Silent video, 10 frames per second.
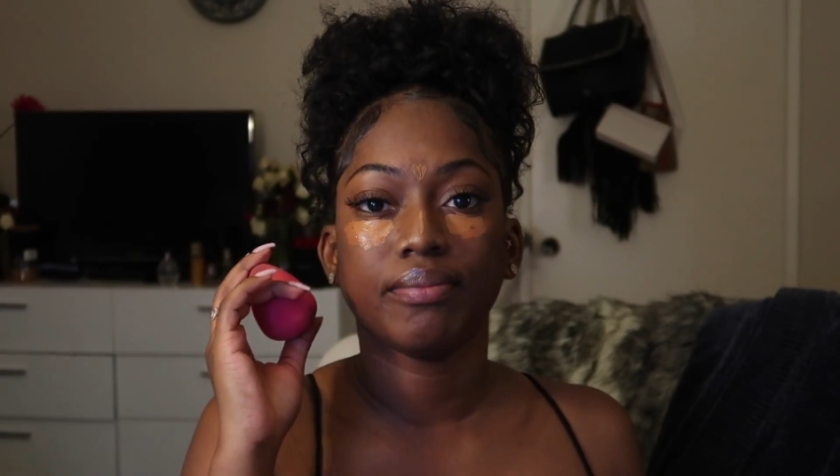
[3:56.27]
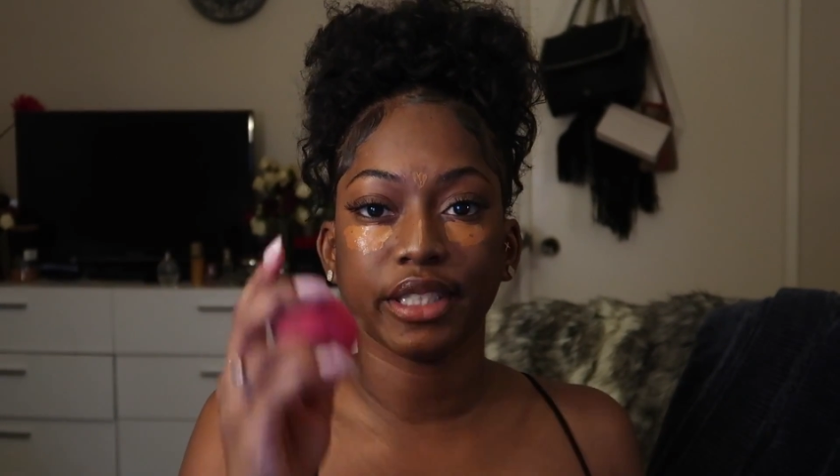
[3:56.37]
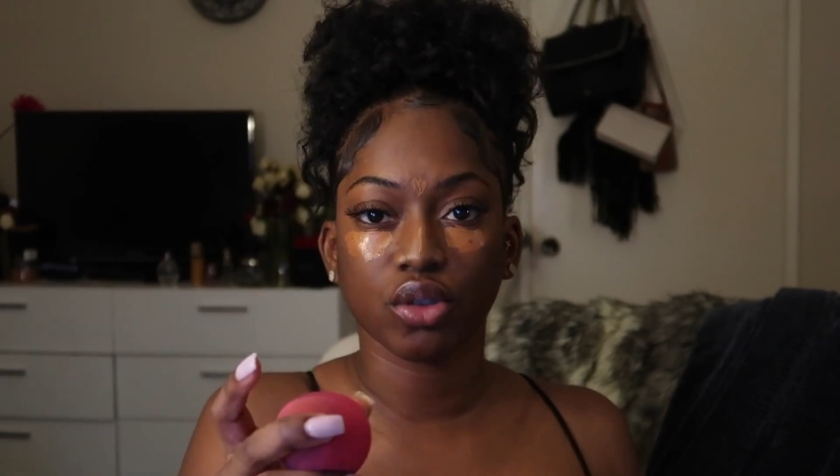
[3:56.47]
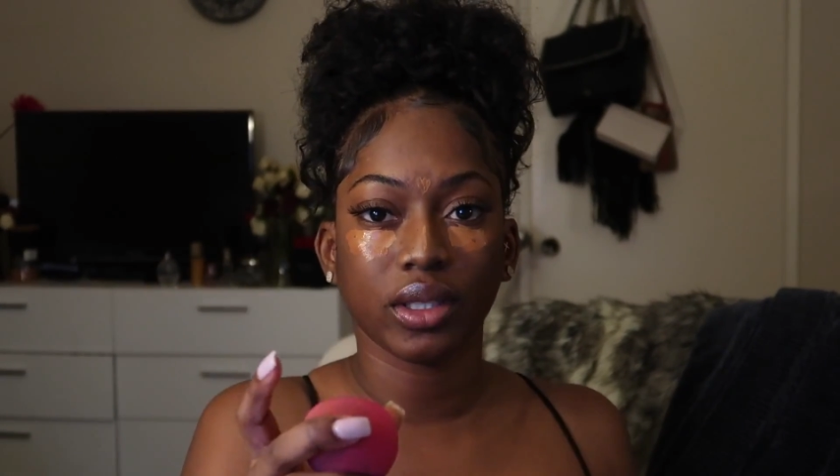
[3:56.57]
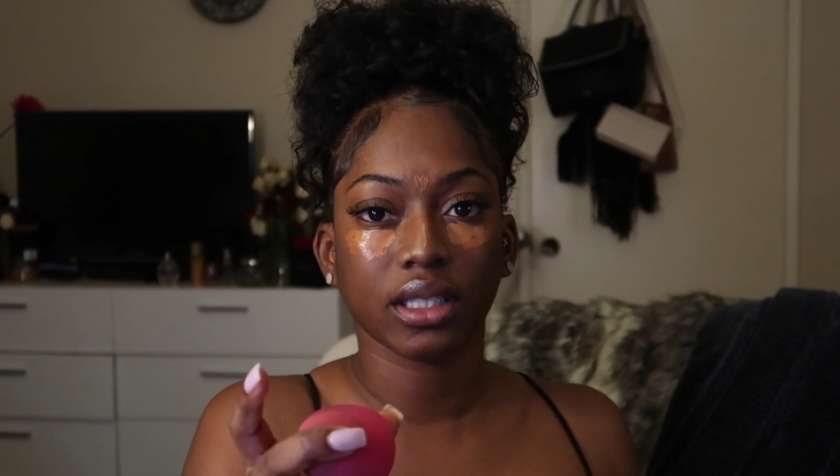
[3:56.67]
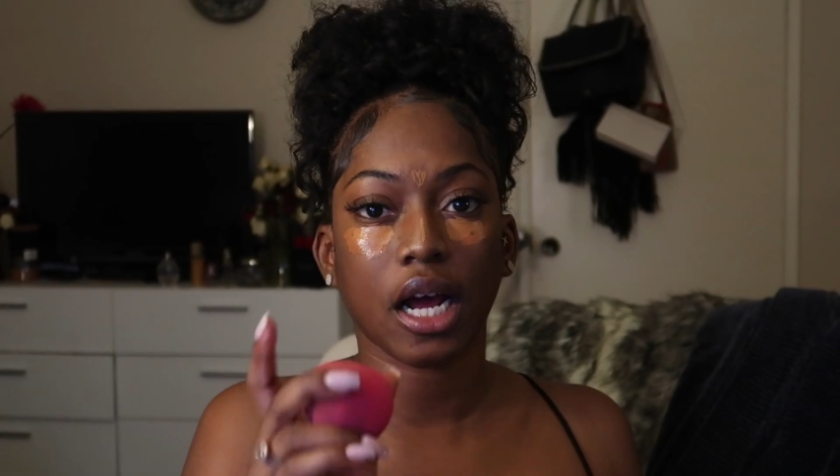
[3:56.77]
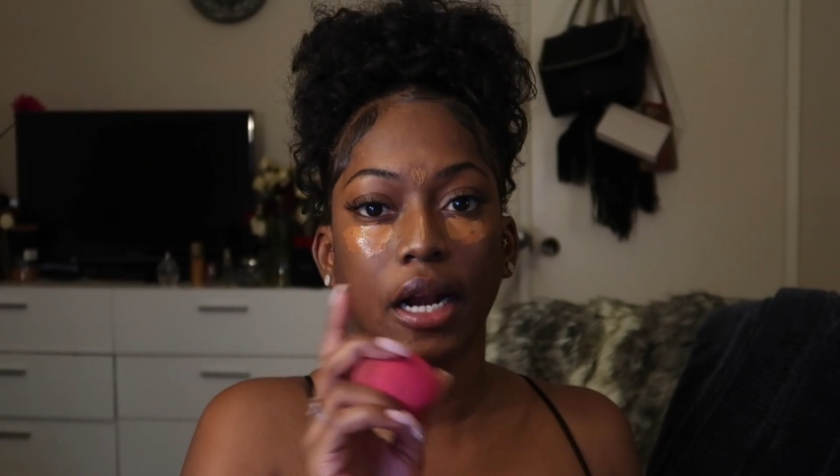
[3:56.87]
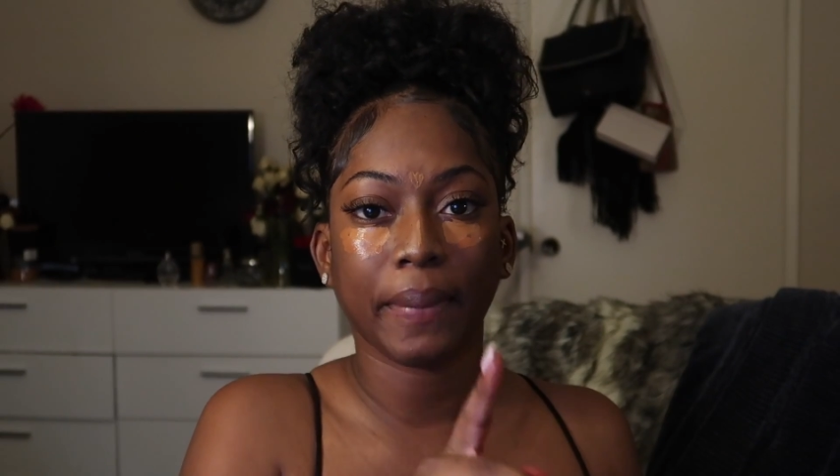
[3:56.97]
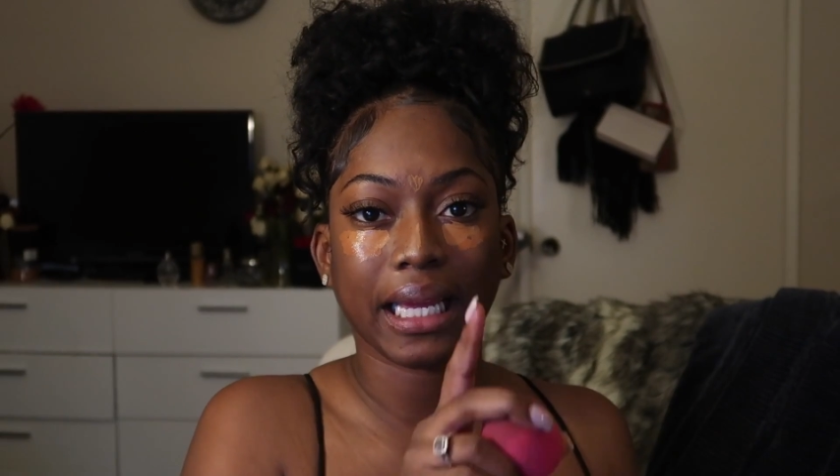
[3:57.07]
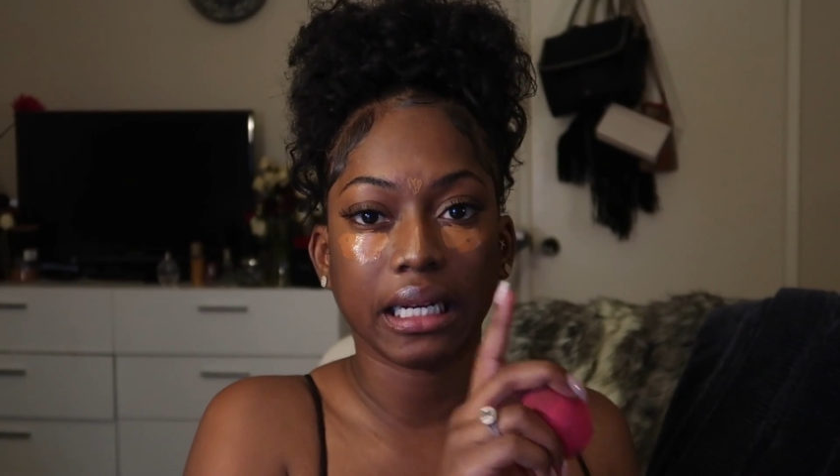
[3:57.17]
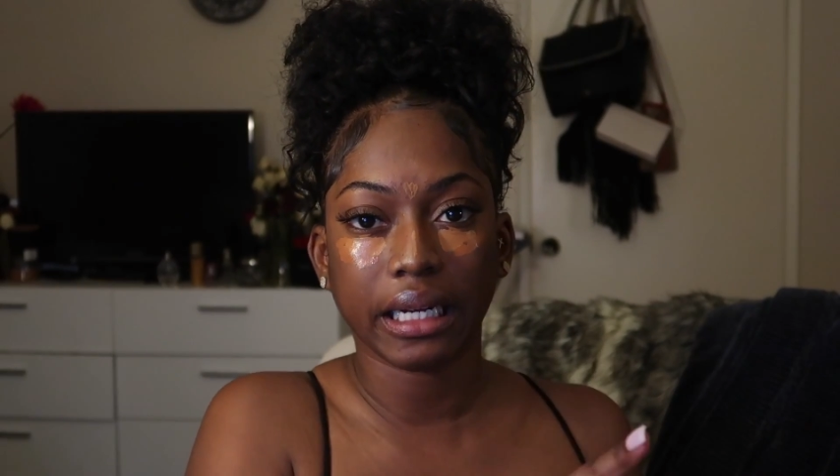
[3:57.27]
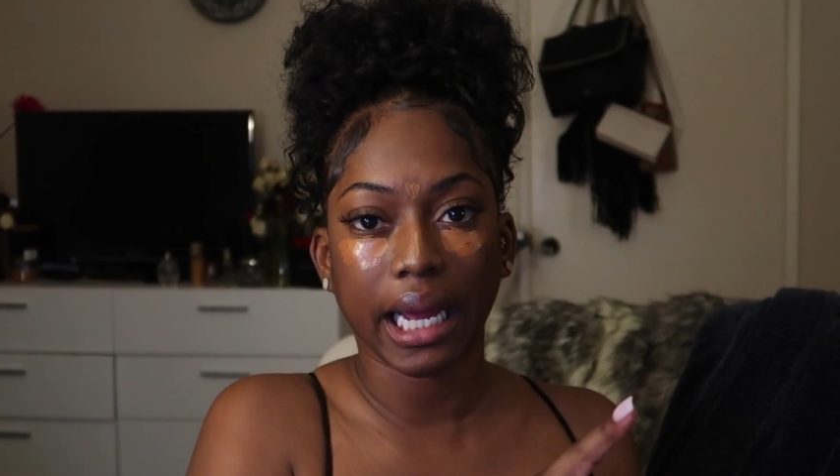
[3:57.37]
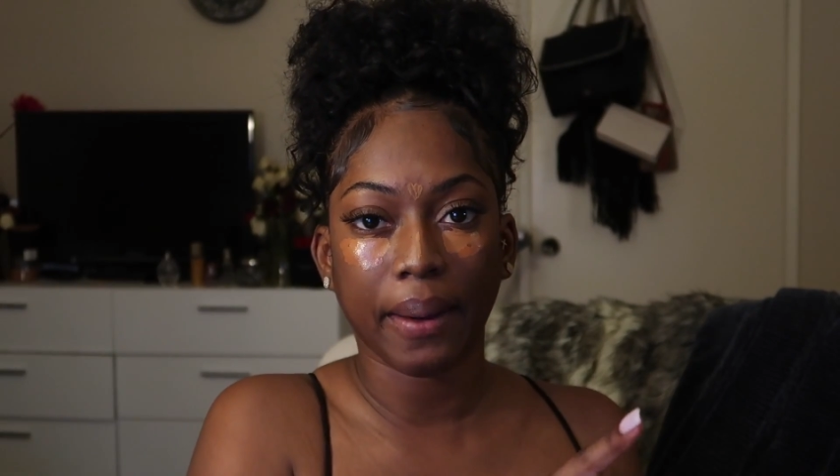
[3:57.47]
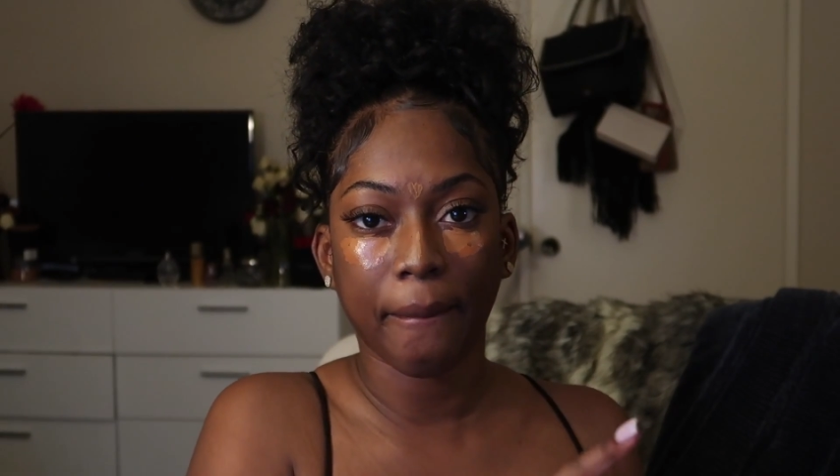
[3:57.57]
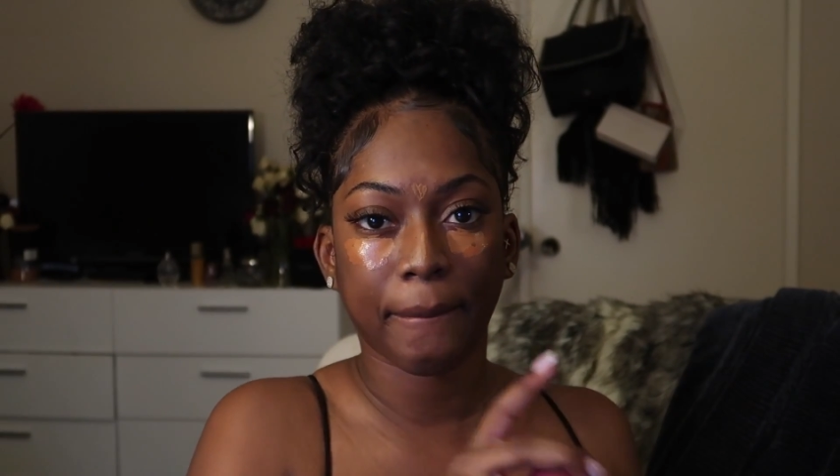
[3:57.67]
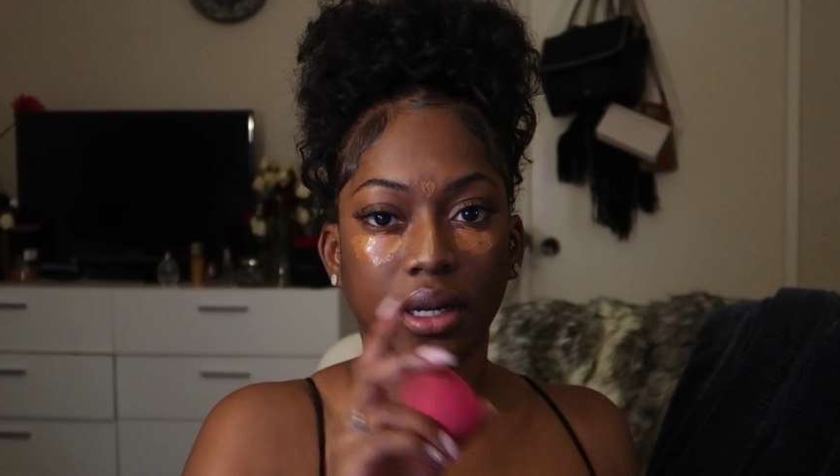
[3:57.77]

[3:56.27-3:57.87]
But squeeze it out and make it damp.